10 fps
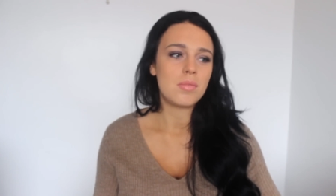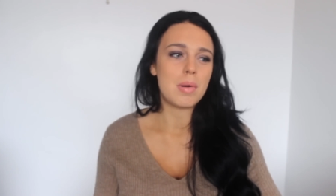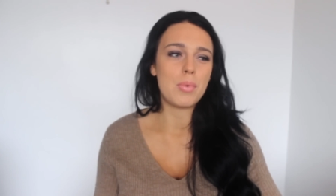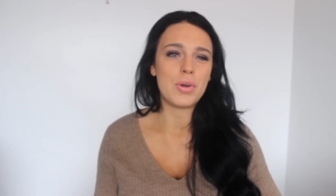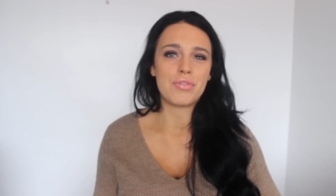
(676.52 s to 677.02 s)

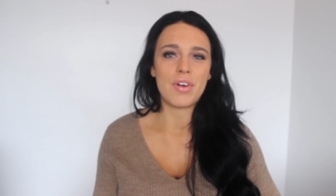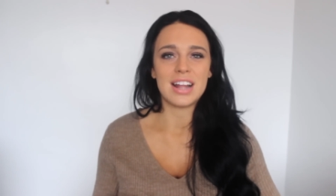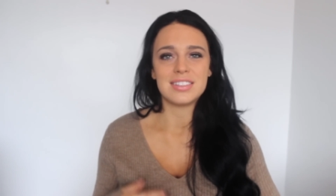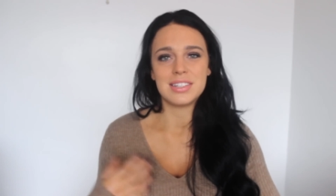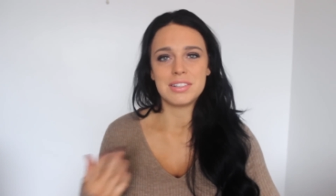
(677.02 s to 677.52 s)
my
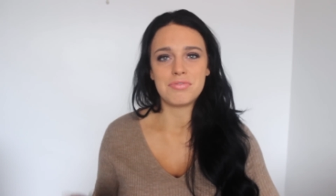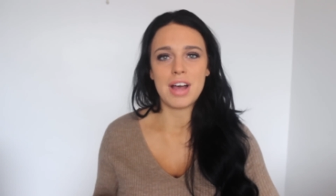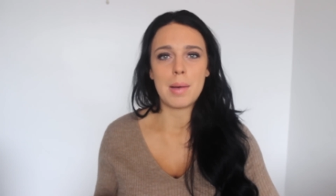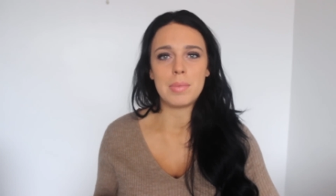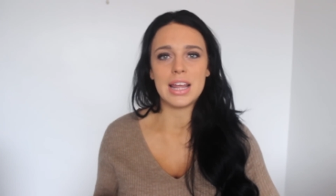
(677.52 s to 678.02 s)
boyfriend and
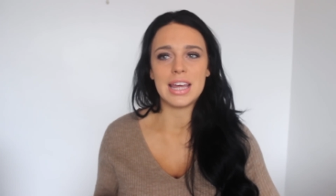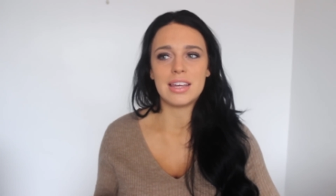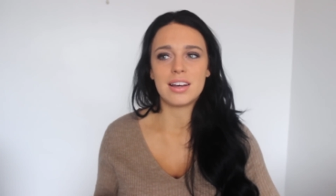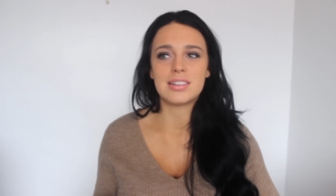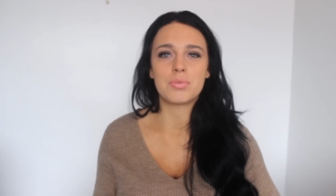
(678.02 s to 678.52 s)

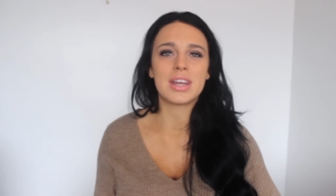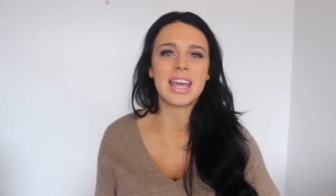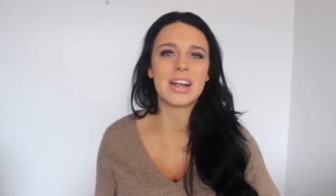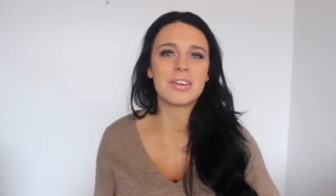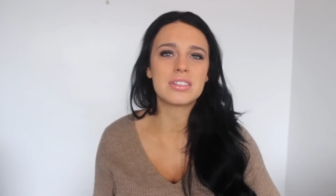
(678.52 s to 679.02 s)
family, I didn't want
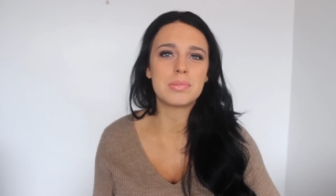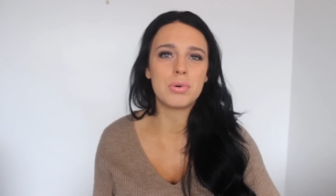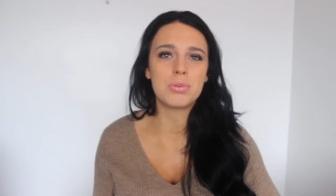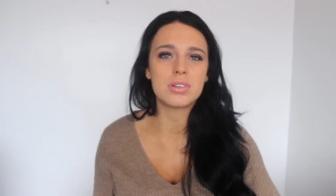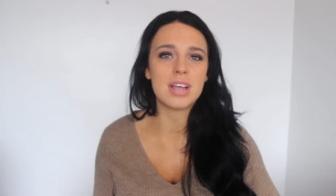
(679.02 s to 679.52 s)
to get
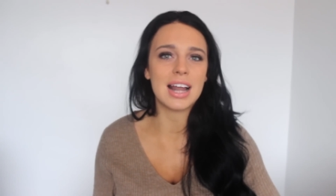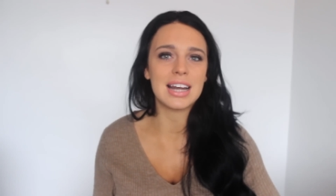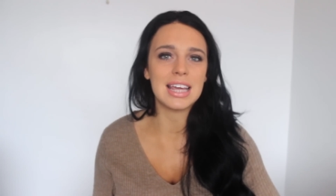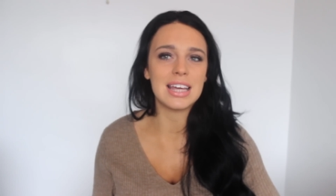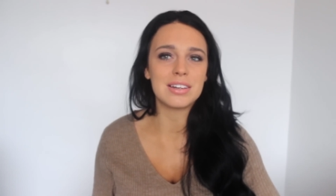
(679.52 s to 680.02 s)
irritable because I
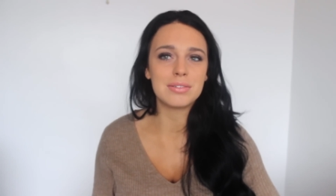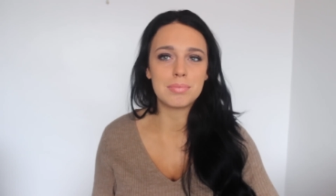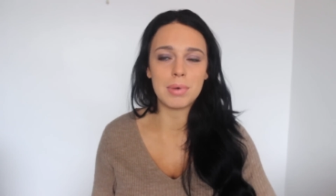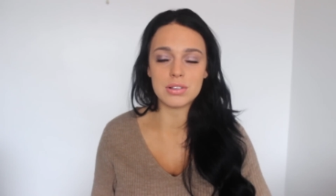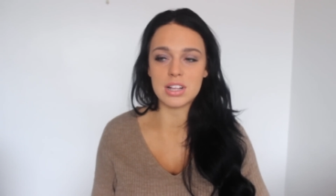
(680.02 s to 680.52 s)
hadn't
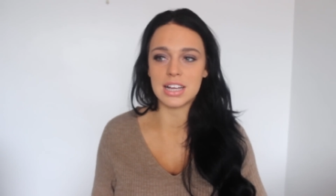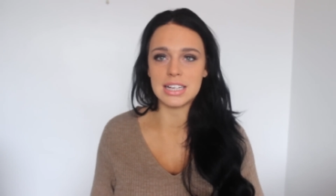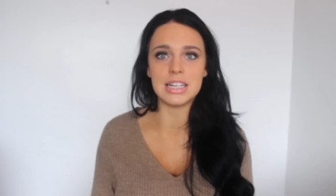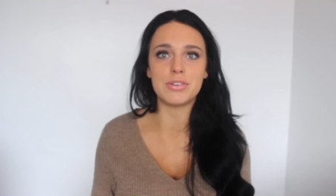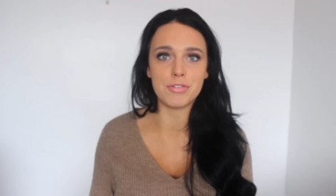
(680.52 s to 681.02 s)
eaten, but I was like,
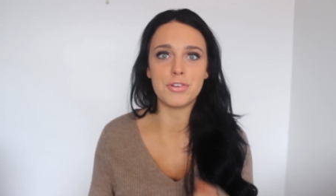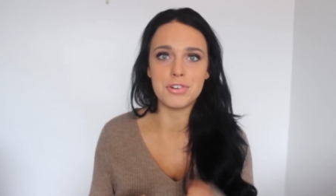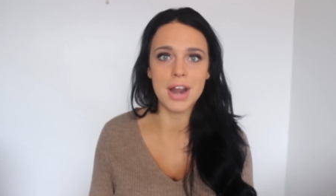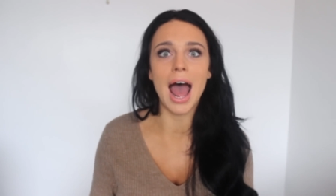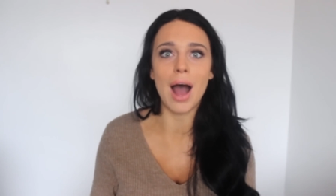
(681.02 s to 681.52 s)
I need
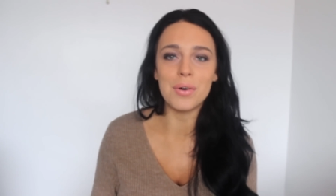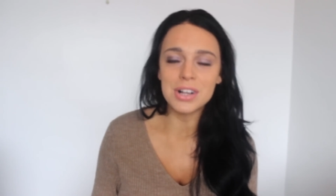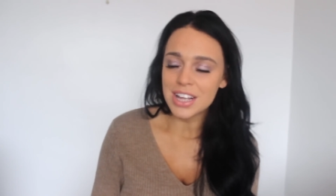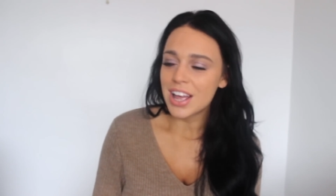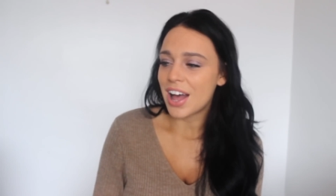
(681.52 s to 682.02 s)
food now.
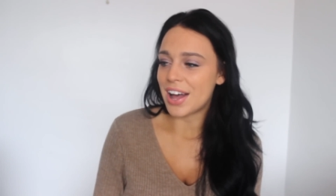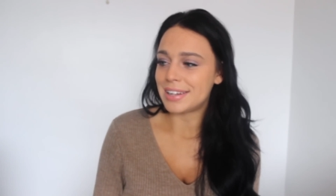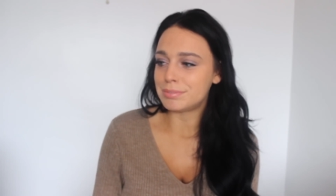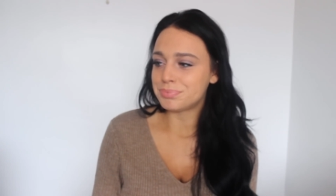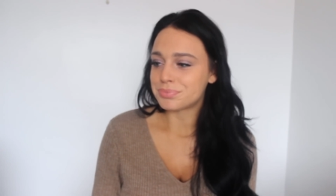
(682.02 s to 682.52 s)

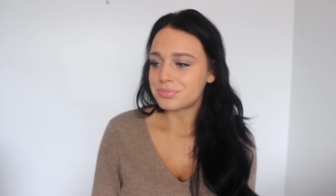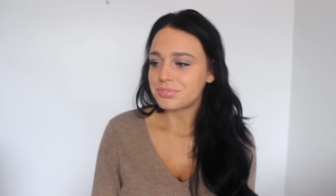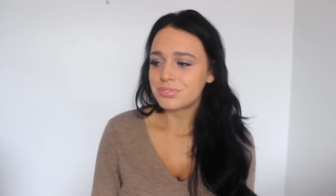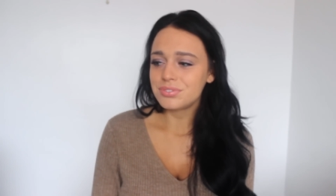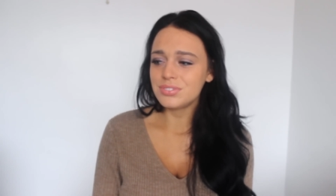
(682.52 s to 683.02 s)
Um,
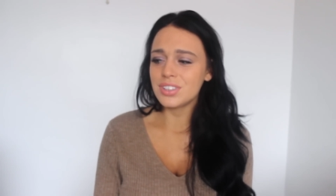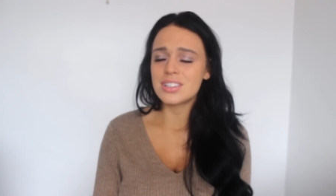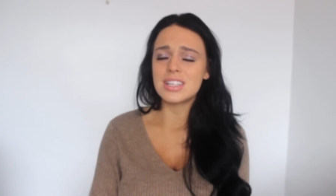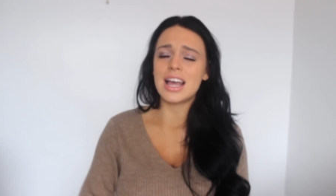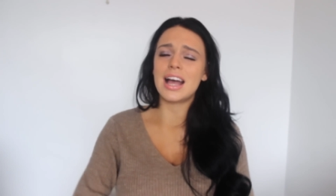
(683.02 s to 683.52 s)

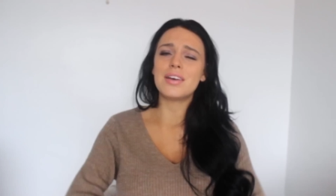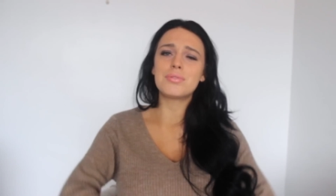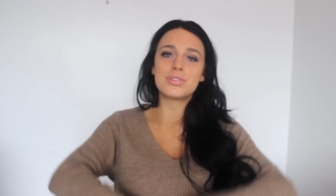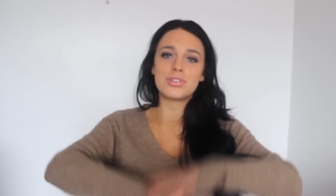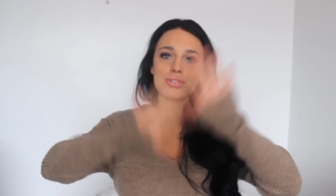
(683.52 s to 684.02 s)
so yeah,
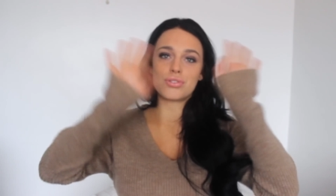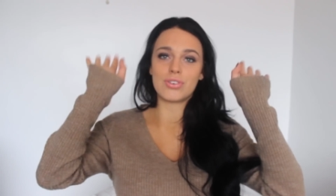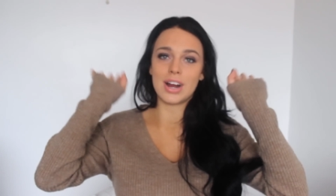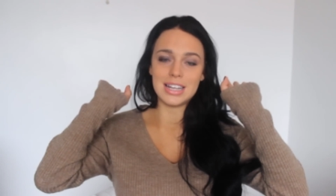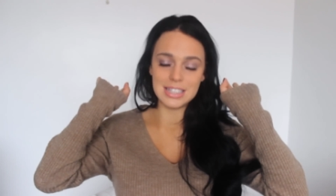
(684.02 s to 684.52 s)
it was just
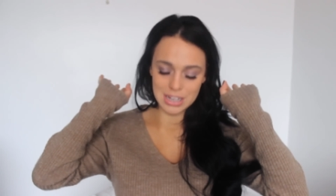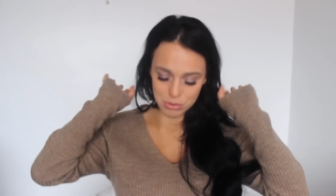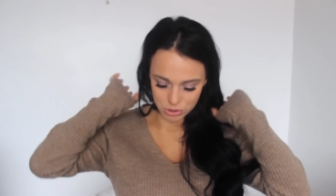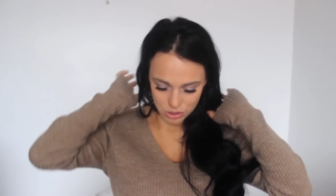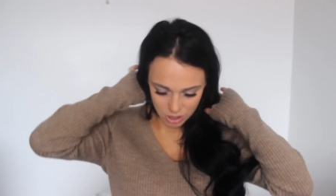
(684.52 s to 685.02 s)
crazy.
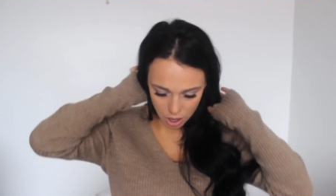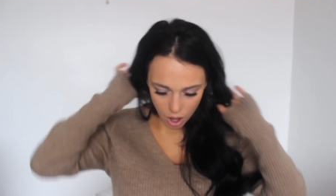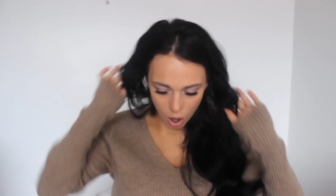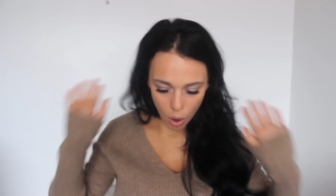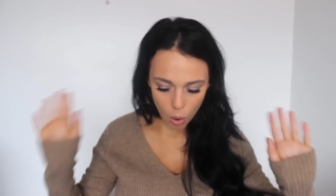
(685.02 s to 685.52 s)
It was just a
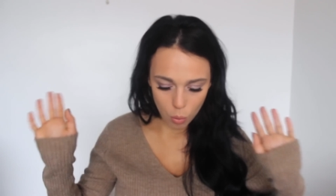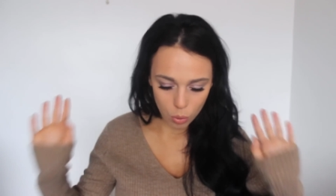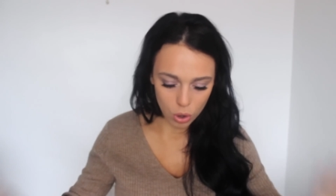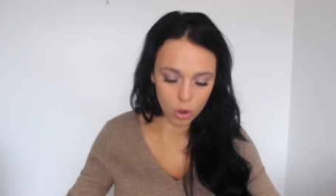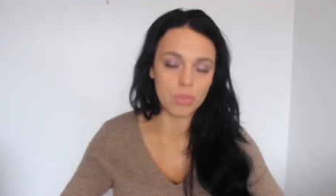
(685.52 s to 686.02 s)

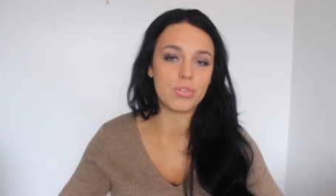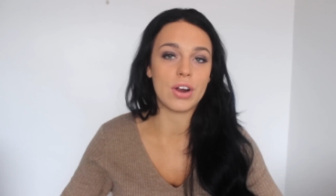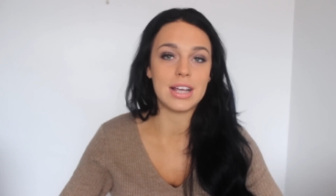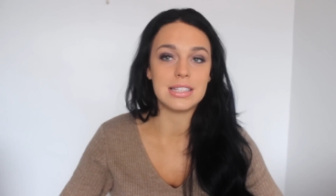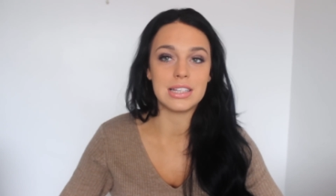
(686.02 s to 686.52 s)
whole lot of
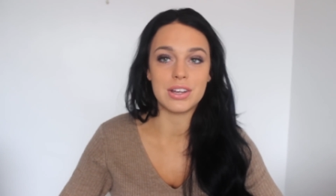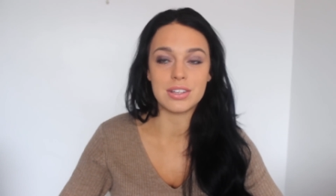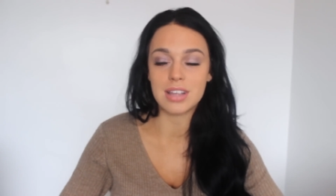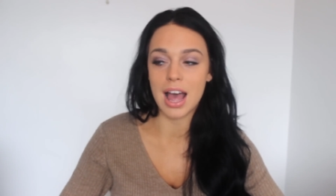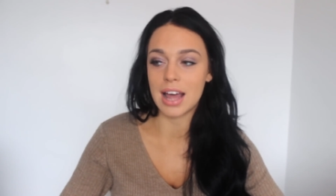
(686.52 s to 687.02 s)

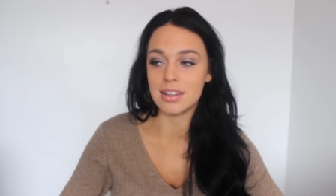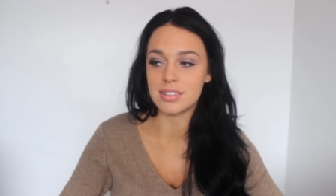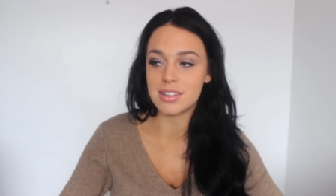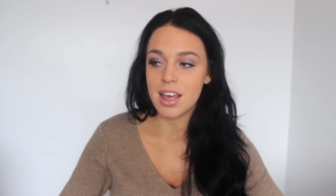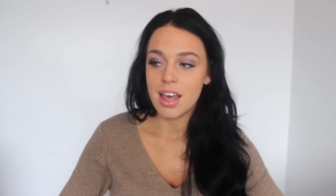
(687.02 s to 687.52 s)
craziness
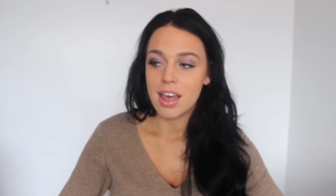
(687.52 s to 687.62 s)
and